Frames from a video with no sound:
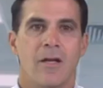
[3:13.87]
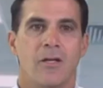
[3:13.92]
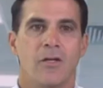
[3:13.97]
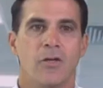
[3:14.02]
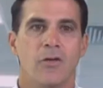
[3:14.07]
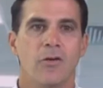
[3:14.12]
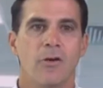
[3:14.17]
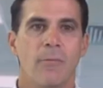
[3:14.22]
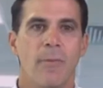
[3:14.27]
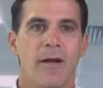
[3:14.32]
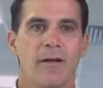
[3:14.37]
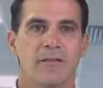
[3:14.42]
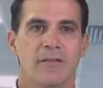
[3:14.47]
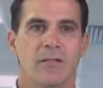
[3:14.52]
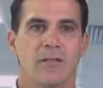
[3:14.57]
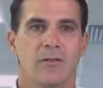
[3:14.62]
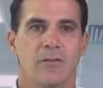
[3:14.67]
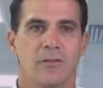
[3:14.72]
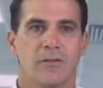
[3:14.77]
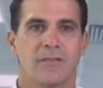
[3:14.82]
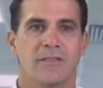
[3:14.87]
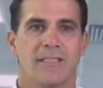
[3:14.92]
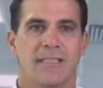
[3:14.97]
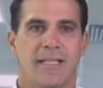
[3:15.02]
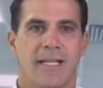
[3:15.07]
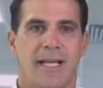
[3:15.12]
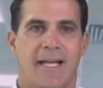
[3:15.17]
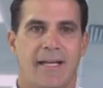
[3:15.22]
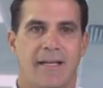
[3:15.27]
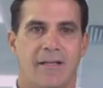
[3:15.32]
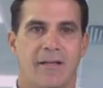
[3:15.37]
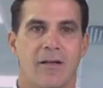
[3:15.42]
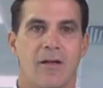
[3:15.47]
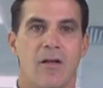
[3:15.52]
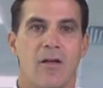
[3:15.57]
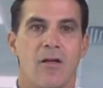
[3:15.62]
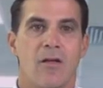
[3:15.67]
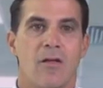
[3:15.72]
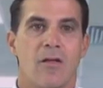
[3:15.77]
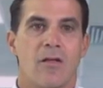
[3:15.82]
You're about to learn today
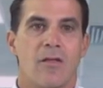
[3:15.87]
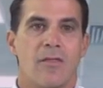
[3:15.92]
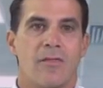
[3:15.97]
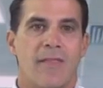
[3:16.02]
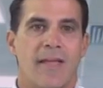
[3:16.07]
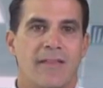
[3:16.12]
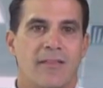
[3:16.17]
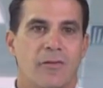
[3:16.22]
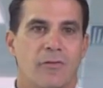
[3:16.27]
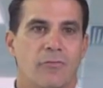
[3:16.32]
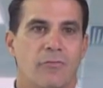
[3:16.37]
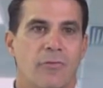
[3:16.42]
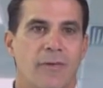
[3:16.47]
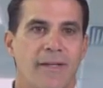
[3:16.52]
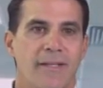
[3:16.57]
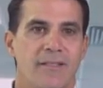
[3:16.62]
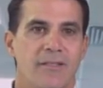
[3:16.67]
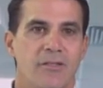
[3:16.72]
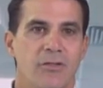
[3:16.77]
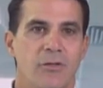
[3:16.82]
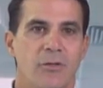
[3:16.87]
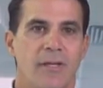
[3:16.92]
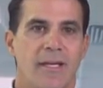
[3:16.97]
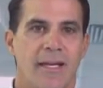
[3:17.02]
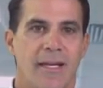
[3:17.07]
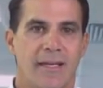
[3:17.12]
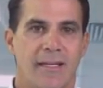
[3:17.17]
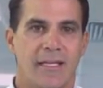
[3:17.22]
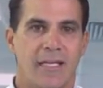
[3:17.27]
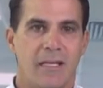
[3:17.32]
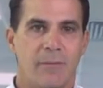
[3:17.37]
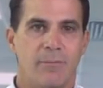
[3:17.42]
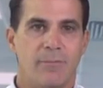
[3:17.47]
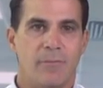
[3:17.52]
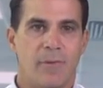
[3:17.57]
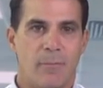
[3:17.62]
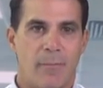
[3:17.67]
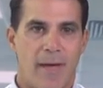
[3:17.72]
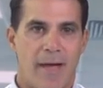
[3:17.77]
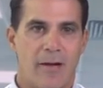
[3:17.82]
that the reason you can't keep
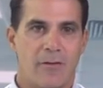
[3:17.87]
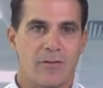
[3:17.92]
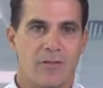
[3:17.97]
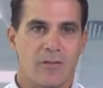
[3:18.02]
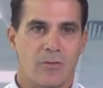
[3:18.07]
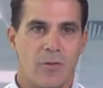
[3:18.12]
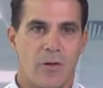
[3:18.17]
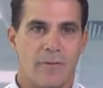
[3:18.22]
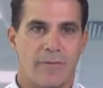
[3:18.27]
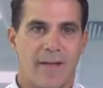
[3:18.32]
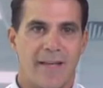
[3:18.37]
the pounds off